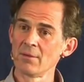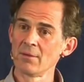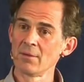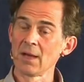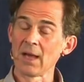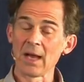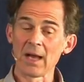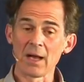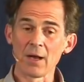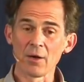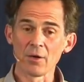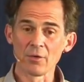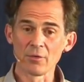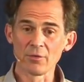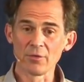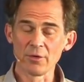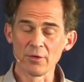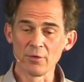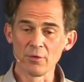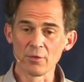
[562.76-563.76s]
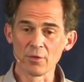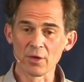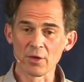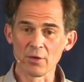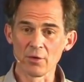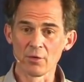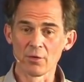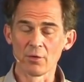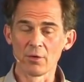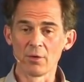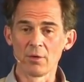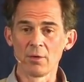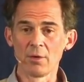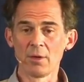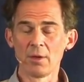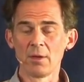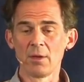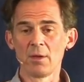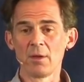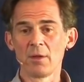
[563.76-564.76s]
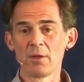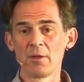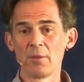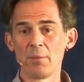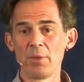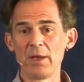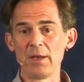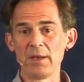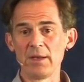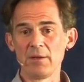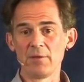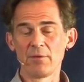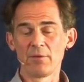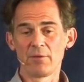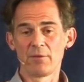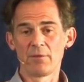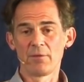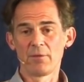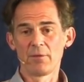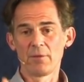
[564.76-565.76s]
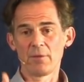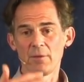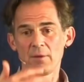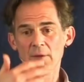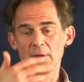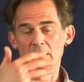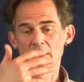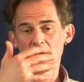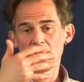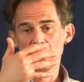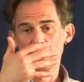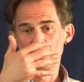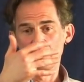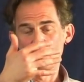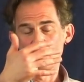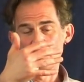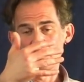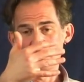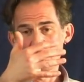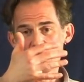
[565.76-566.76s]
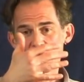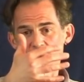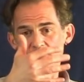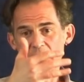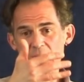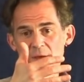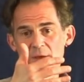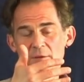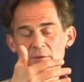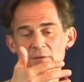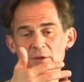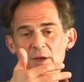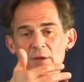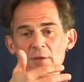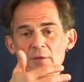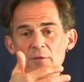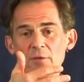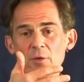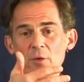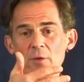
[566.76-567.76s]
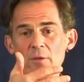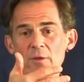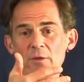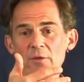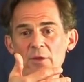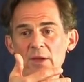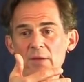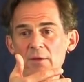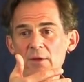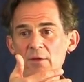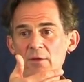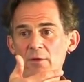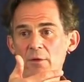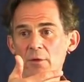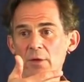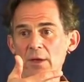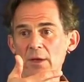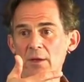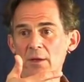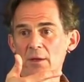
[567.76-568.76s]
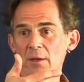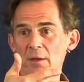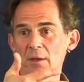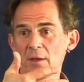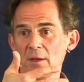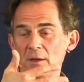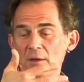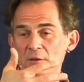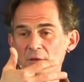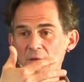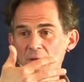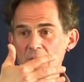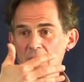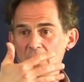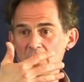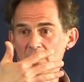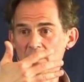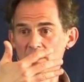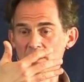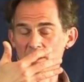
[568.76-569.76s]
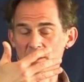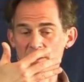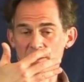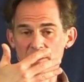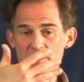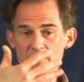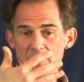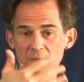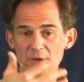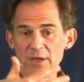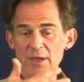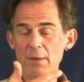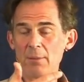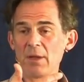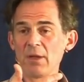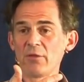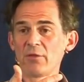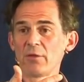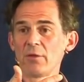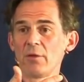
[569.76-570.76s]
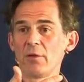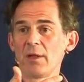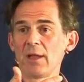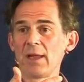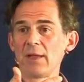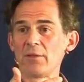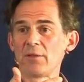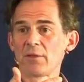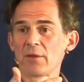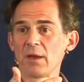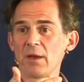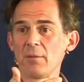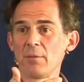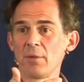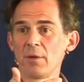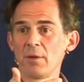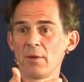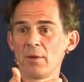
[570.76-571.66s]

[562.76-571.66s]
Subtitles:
How do you cure the belief that what you see in front of you on the TV screen is a three-dimensional landscape